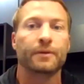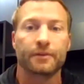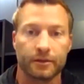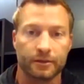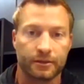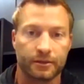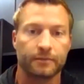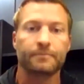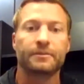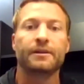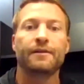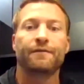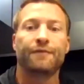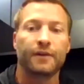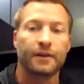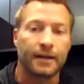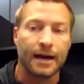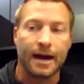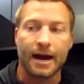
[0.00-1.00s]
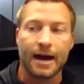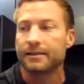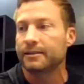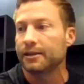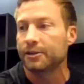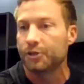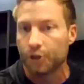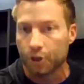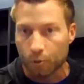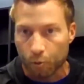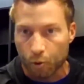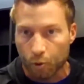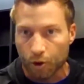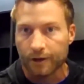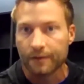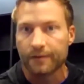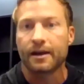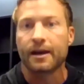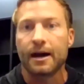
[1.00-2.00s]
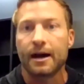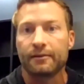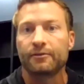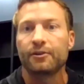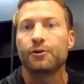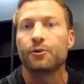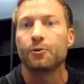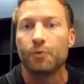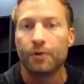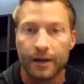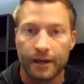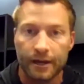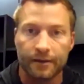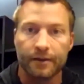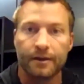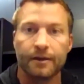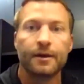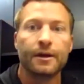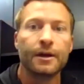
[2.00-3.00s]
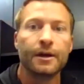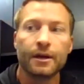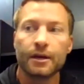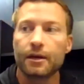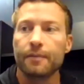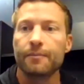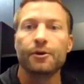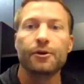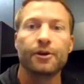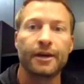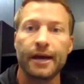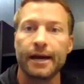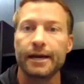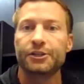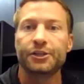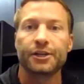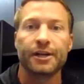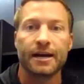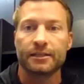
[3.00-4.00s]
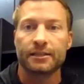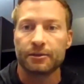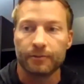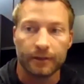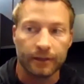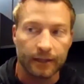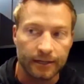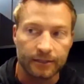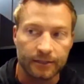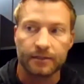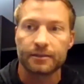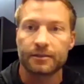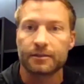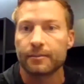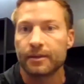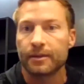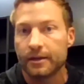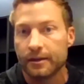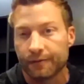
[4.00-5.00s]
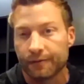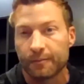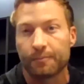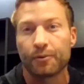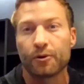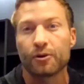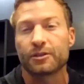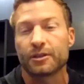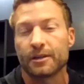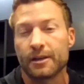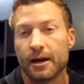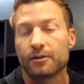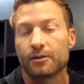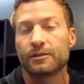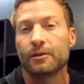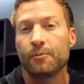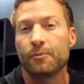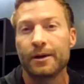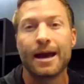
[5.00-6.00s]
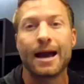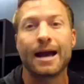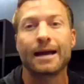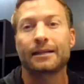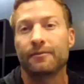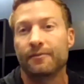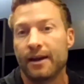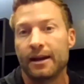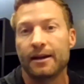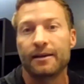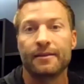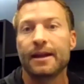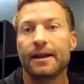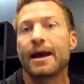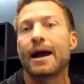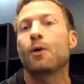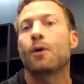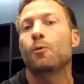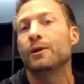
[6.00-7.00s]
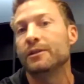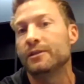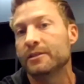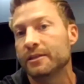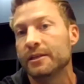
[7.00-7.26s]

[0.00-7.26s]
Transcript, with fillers: but there's some different guys that you're working the continuity and the communication as it relates to some of the different personnels that we activate and then how we